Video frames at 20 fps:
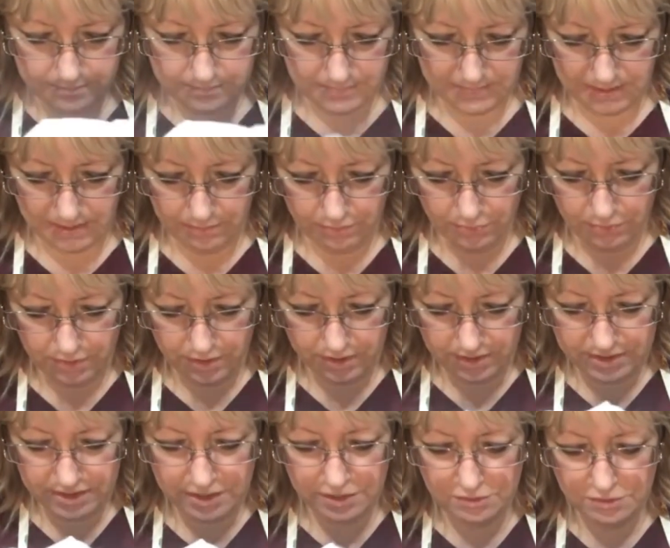And we're going to
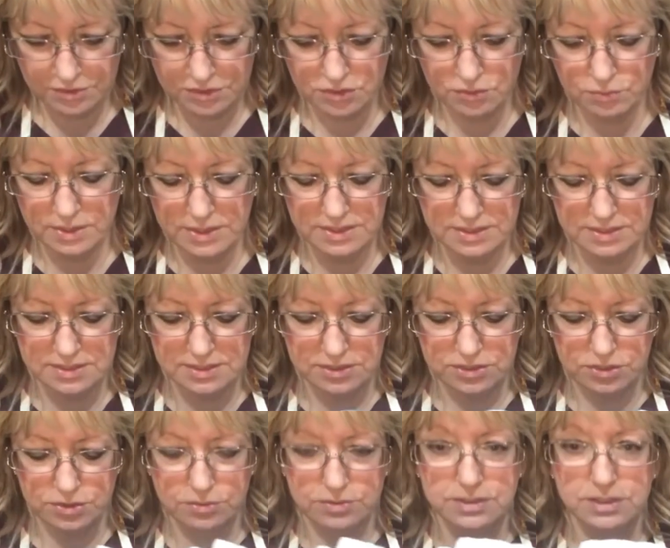continue to squeeze the
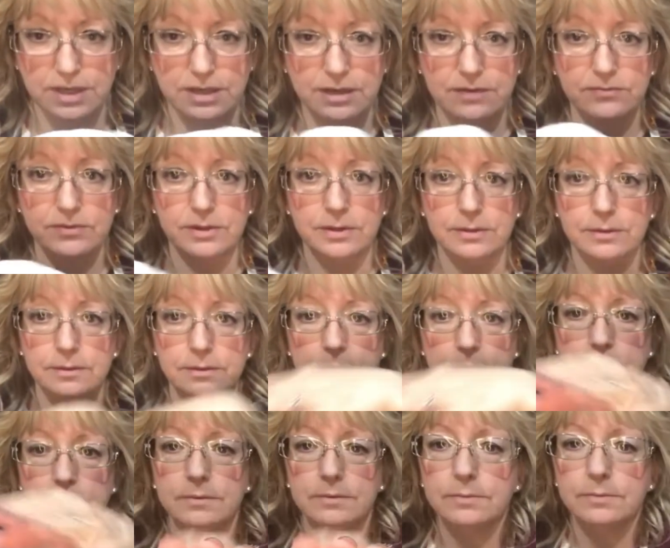juice out of it.
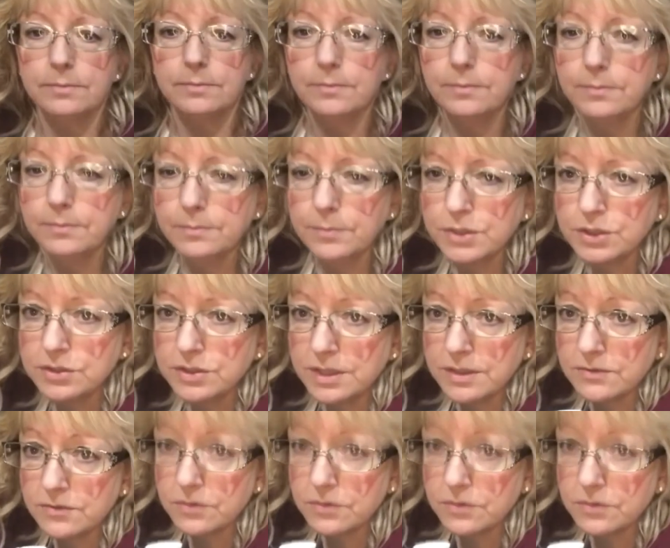Put you down so you